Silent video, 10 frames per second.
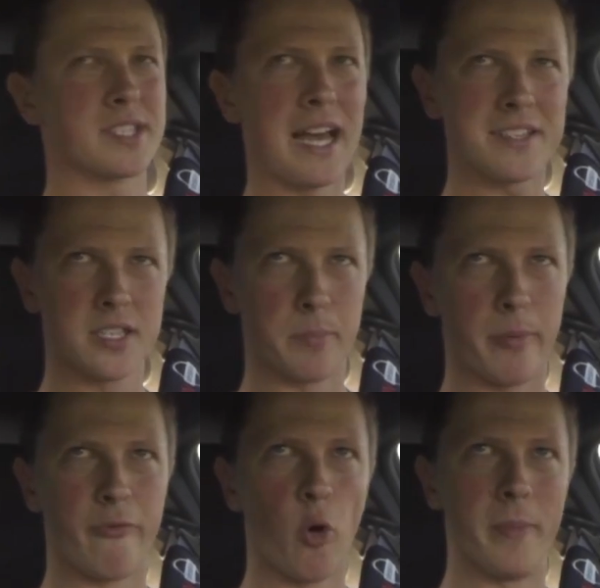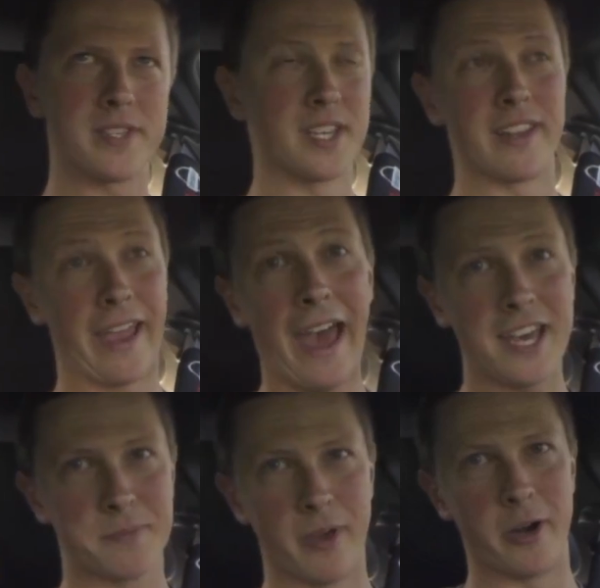Besides the performance in the
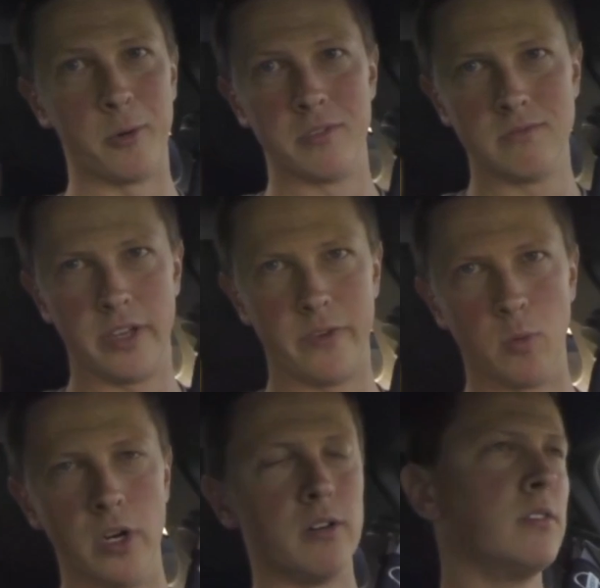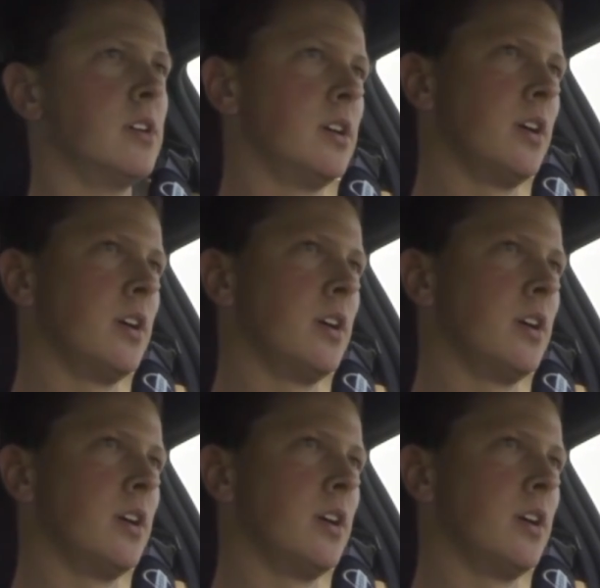gas pedal, if you will,